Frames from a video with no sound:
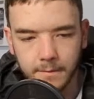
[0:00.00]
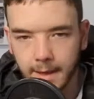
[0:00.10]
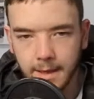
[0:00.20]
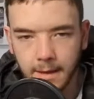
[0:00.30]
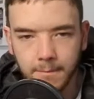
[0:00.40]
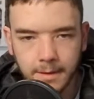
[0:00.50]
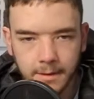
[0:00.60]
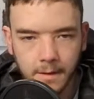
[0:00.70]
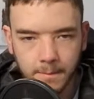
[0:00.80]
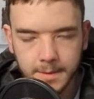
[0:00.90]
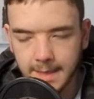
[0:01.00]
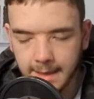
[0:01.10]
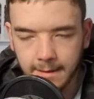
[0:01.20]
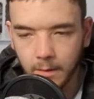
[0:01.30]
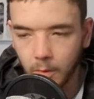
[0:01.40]
Play him in the number
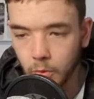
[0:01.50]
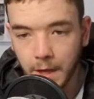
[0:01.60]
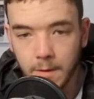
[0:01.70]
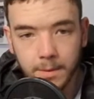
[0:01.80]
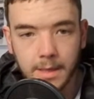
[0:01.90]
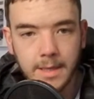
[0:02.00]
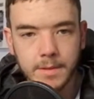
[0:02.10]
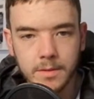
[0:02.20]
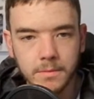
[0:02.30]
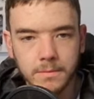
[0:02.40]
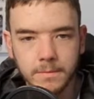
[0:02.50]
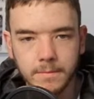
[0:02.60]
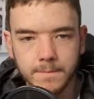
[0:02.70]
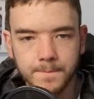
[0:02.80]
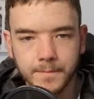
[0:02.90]
10 or don't play him at all.
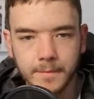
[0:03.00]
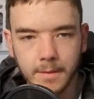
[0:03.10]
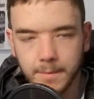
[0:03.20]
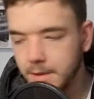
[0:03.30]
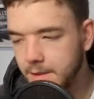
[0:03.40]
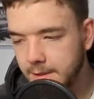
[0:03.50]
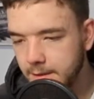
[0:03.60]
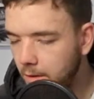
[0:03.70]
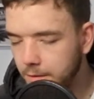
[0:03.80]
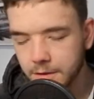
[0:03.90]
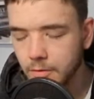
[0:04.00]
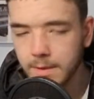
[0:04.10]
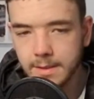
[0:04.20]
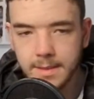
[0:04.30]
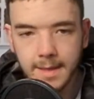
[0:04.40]
Because he's not
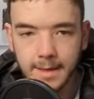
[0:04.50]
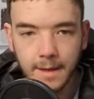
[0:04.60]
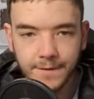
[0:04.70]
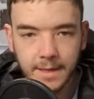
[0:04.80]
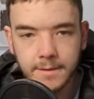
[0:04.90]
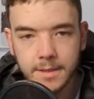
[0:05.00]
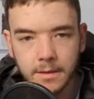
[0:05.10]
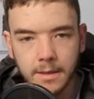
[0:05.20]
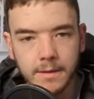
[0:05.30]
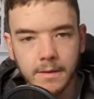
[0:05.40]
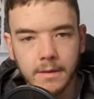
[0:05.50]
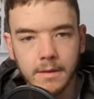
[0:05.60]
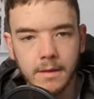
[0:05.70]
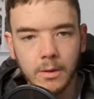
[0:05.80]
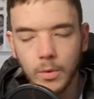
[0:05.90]
suited to that left-hand side.
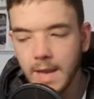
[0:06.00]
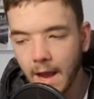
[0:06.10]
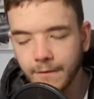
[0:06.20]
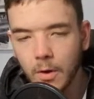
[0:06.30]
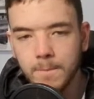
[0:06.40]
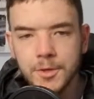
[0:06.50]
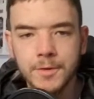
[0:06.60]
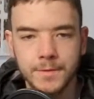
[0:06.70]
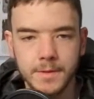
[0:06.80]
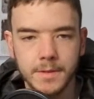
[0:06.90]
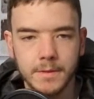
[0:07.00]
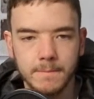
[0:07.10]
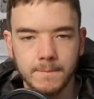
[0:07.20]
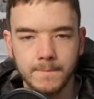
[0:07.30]
We have options.